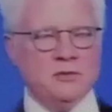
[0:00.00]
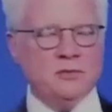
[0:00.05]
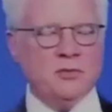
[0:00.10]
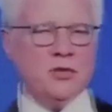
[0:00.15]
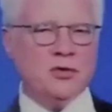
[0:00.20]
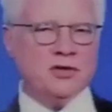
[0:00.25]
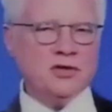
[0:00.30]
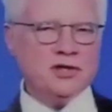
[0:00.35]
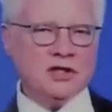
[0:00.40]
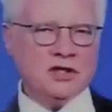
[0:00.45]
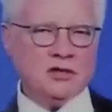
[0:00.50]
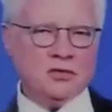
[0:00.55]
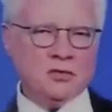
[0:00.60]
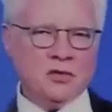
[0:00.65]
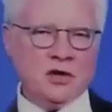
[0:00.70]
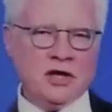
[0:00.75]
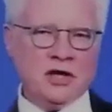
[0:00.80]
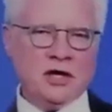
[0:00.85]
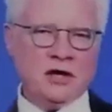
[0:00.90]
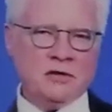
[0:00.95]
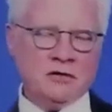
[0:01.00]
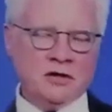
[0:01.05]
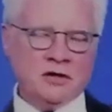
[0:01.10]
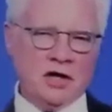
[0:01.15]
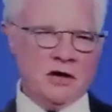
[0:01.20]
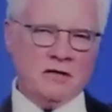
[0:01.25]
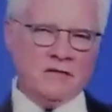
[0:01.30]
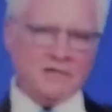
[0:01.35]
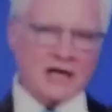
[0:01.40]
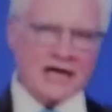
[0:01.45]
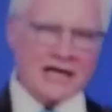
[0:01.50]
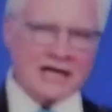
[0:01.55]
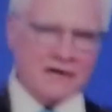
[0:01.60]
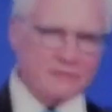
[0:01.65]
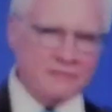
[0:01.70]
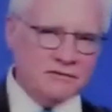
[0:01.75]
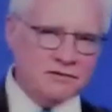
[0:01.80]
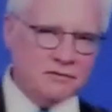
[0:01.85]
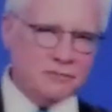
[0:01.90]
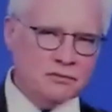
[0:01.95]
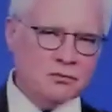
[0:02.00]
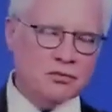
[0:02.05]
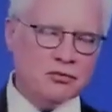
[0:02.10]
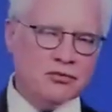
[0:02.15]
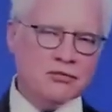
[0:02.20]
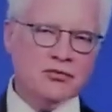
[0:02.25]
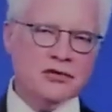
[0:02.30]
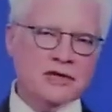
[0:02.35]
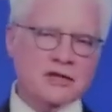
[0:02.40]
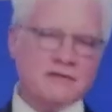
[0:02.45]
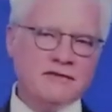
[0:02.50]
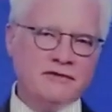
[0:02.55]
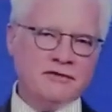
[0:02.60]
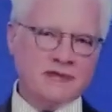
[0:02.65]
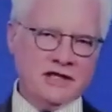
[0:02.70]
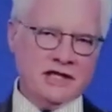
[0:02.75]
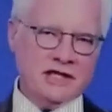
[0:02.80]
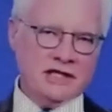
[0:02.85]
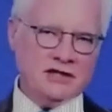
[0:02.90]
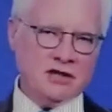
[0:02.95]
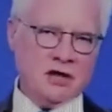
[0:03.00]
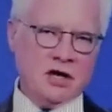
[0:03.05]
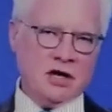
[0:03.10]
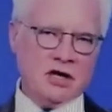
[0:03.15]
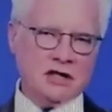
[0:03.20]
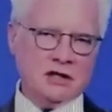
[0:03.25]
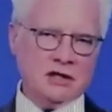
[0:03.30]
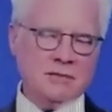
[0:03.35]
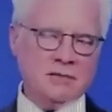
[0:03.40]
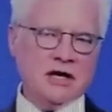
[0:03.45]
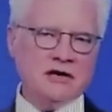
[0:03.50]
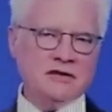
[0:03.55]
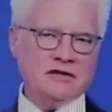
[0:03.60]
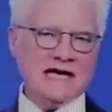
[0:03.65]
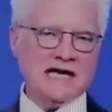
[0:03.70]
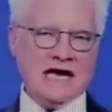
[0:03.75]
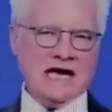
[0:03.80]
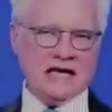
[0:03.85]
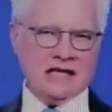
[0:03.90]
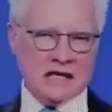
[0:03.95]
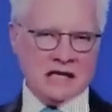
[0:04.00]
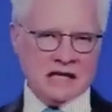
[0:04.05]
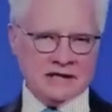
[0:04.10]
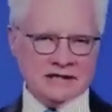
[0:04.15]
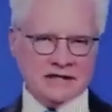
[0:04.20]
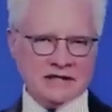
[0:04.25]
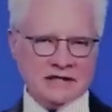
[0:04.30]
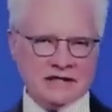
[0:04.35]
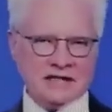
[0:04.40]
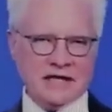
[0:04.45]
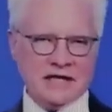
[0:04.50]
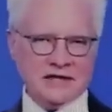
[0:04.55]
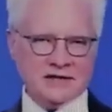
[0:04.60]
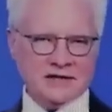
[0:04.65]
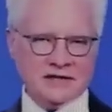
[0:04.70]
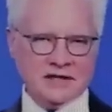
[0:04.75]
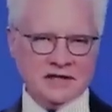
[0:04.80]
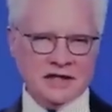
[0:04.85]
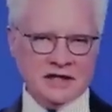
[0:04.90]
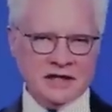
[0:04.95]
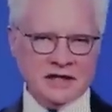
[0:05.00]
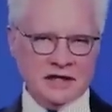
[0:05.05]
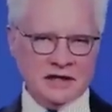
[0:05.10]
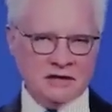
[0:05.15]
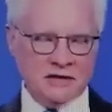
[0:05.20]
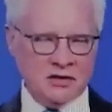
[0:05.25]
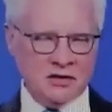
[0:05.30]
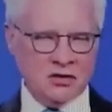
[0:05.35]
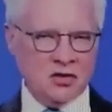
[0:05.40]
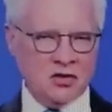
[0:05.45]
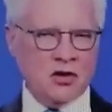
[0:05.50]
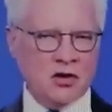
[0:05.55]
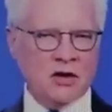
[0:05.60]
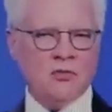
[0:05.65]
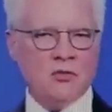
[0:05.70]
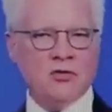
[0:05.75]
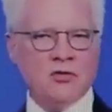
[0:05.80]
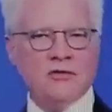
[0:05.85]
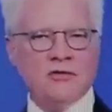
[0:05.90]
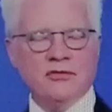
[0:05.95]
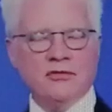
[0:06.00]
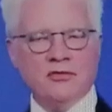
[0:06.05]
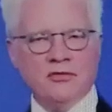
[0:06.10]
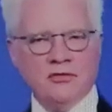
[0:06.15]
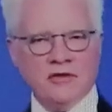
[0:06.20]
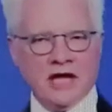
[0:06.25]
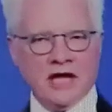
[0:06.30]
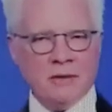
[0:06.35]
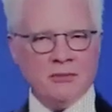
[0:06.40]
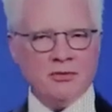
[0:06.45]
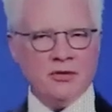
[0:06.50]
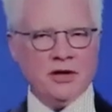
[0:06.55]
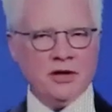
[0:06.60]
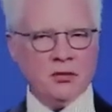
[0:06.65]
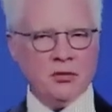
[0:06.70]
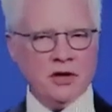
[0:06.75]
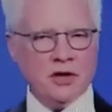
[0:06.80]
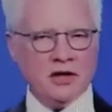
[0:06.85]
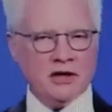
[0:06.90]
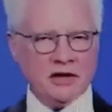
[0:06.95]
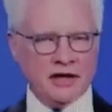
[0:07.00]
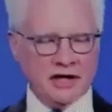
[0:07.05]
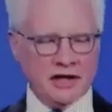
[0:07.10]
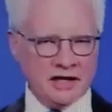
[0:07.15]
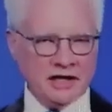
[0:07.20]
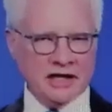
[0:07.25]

portion where, kind of briefly talked about diagnostic testing, and, I moved through that pretty quickly.